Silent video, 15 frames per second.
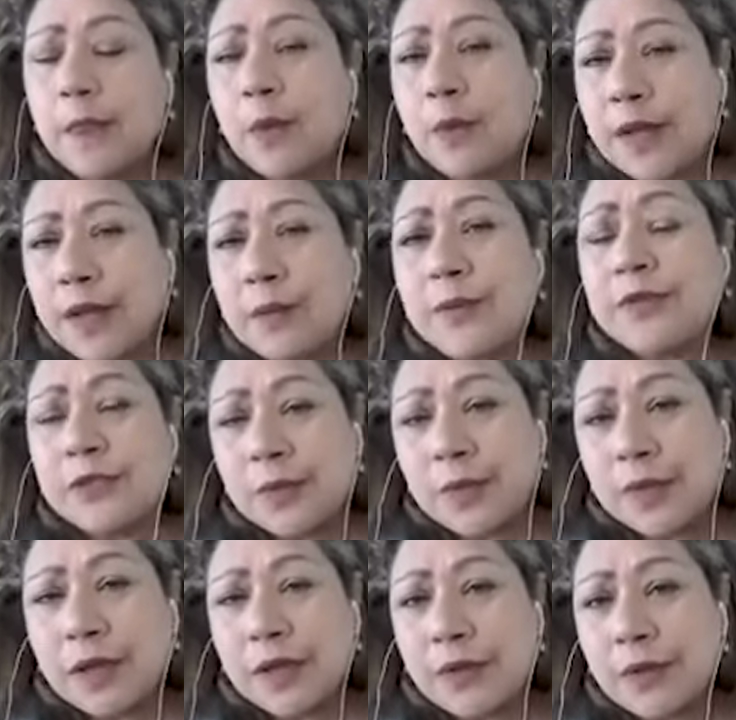what I was
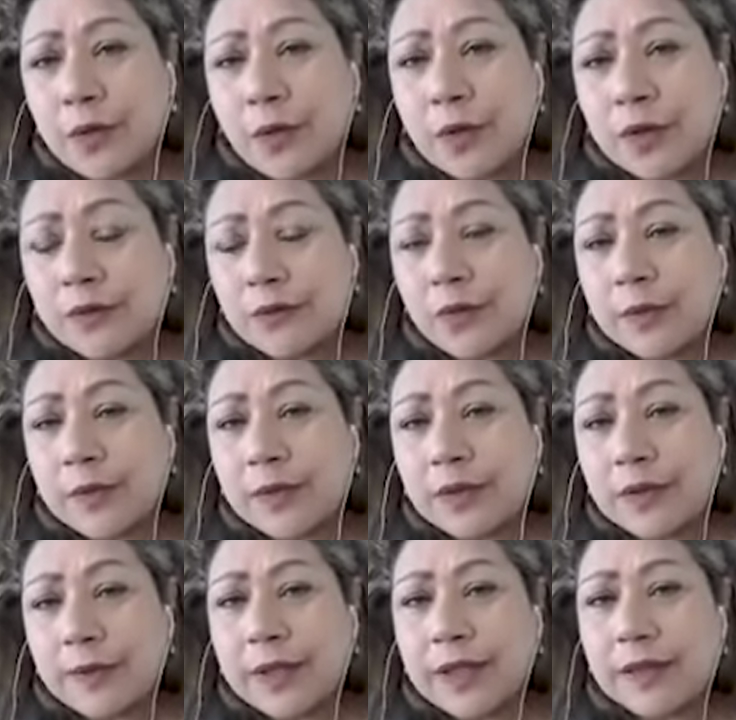doing on the Court of
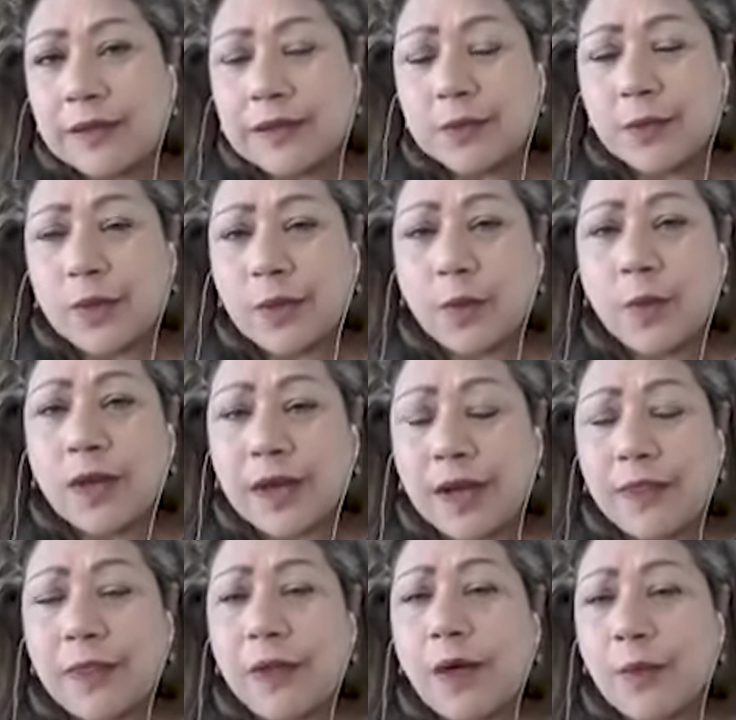Criminal Appeals with what I
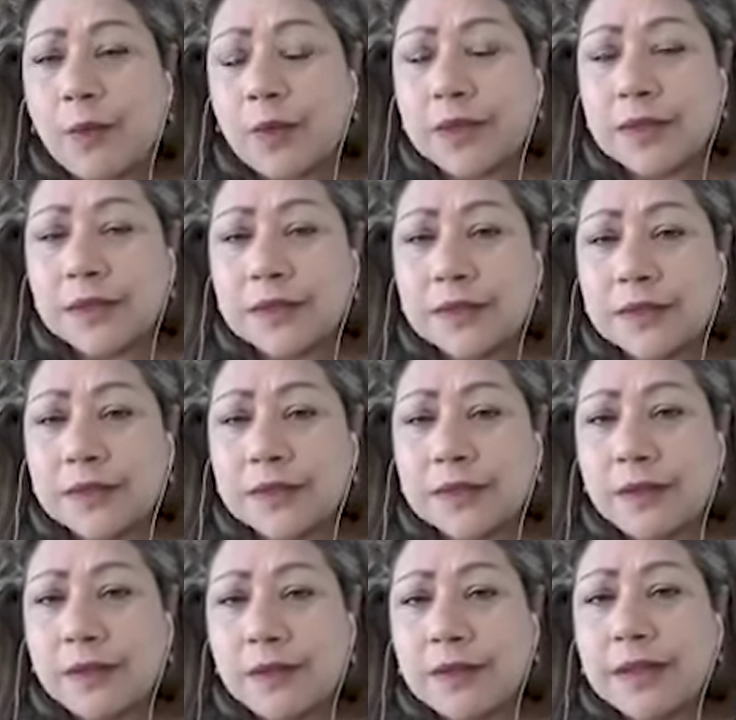thought was
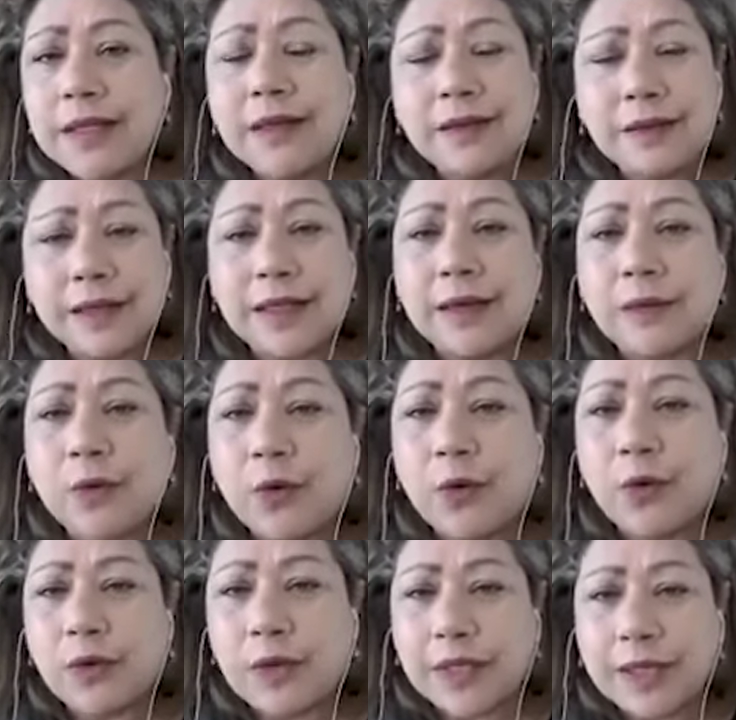legally and
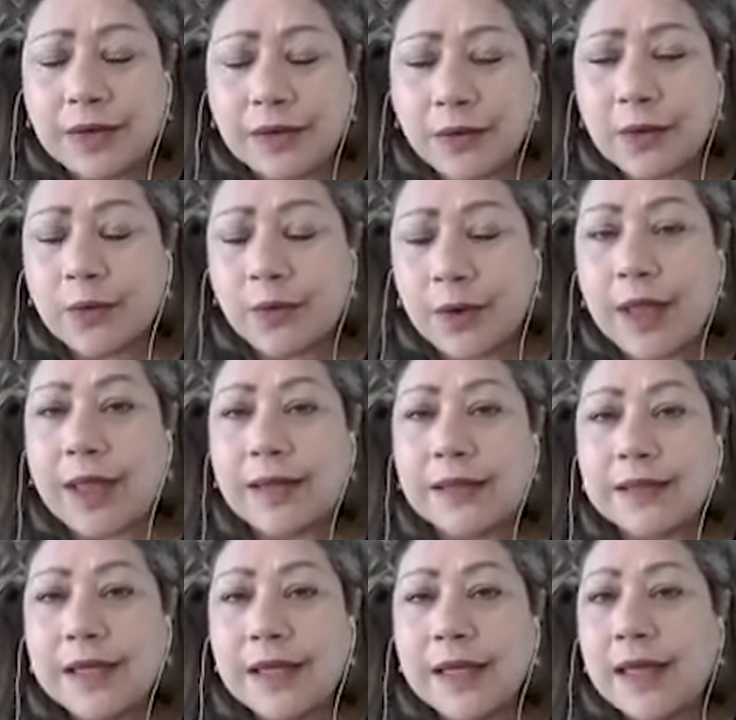morally
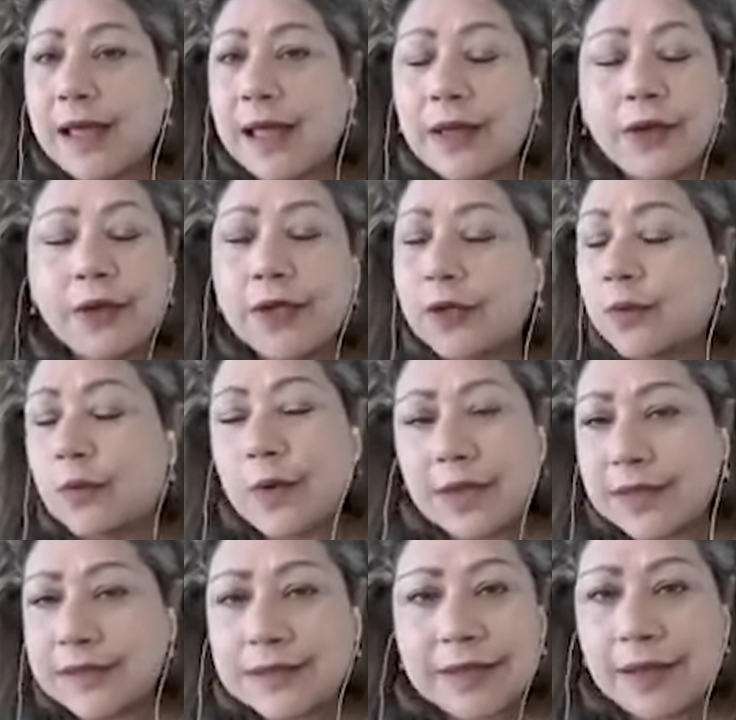correct, I couldn't
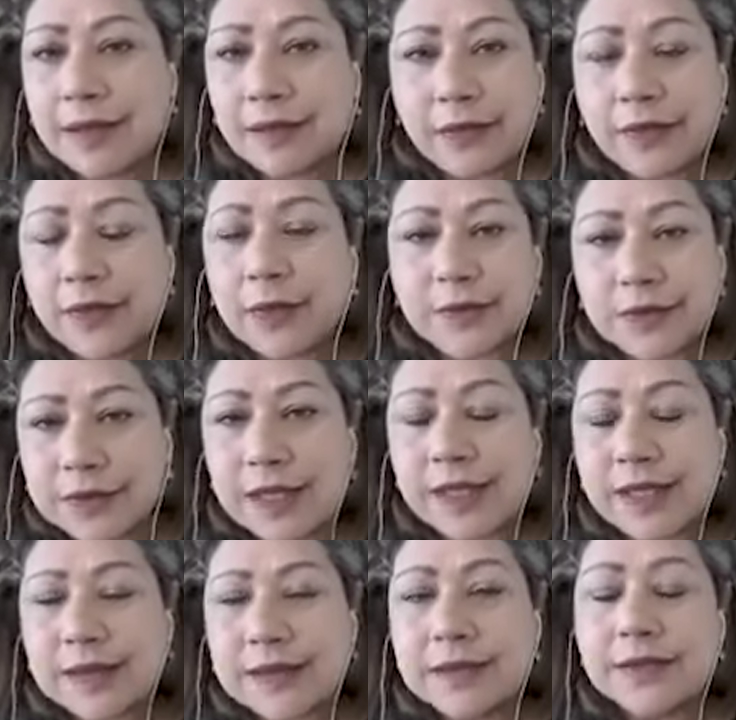reconcile those
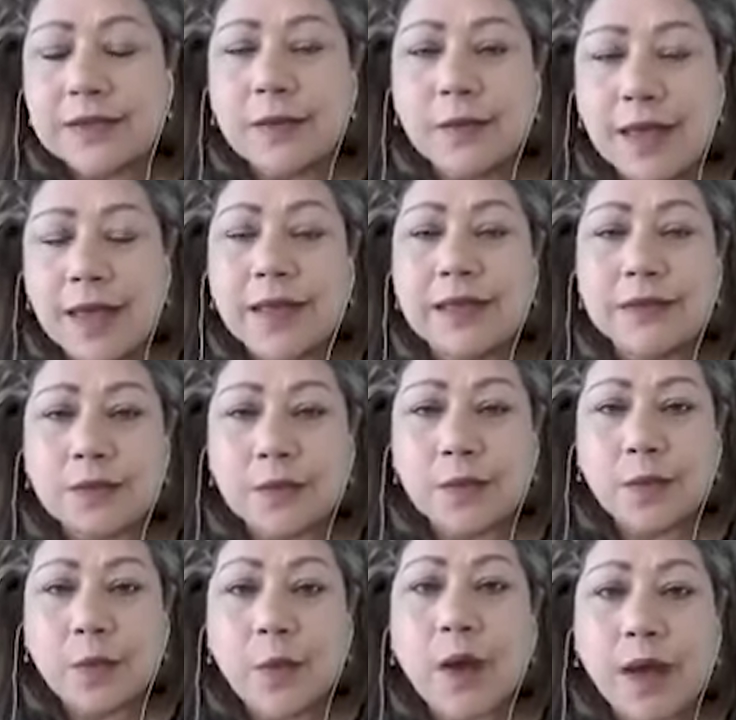things. And so that is
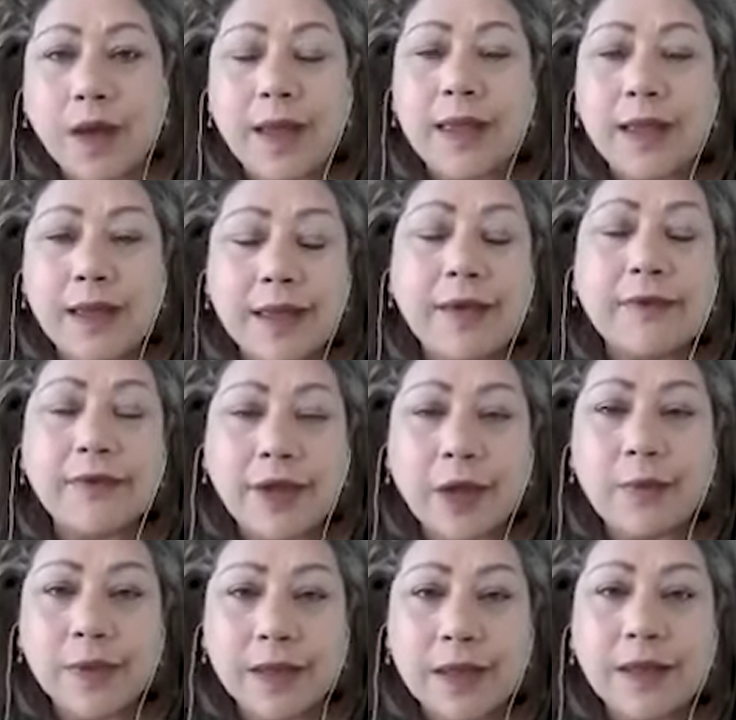why I have
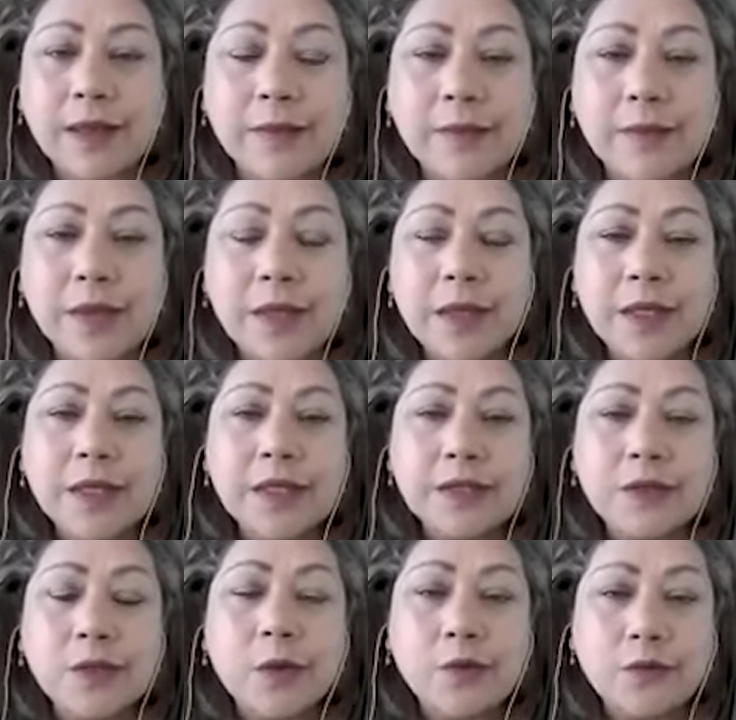now become
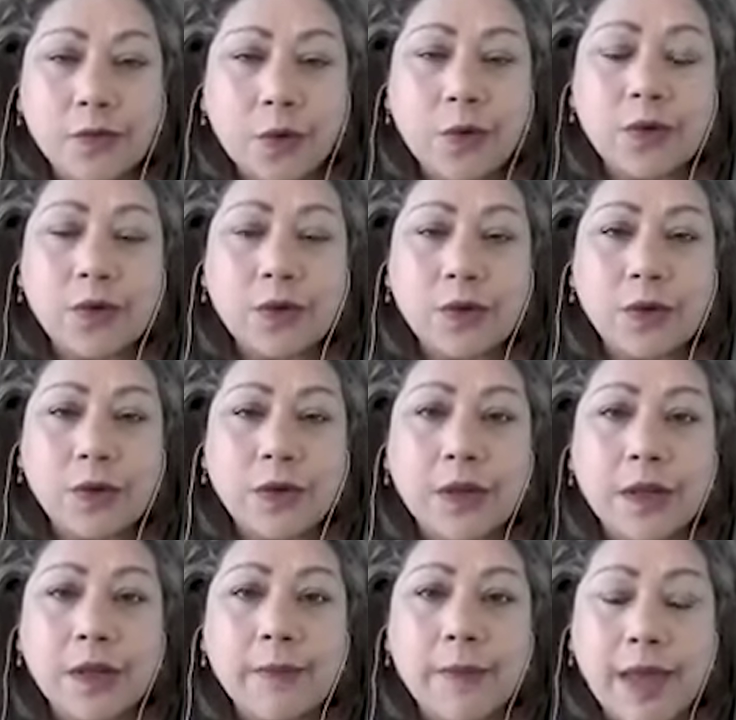so
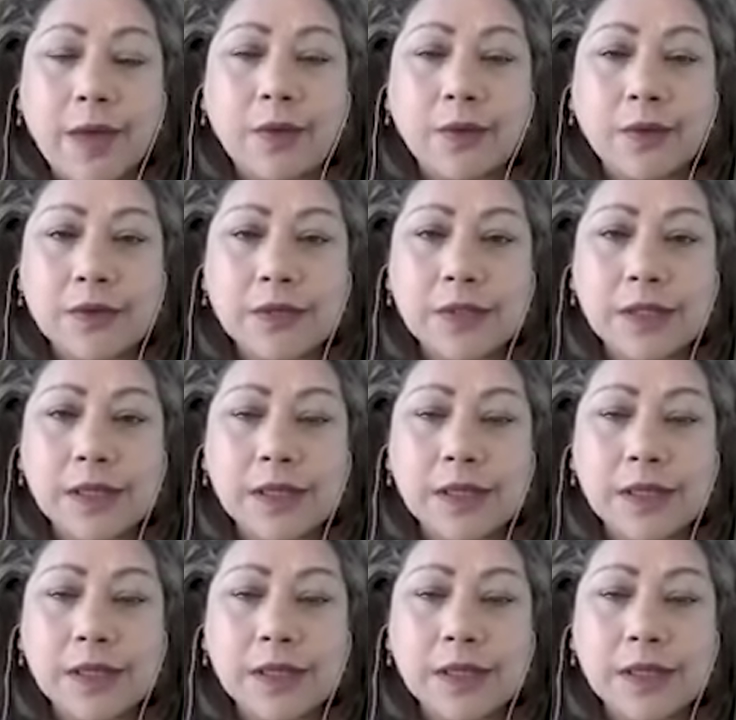vocal about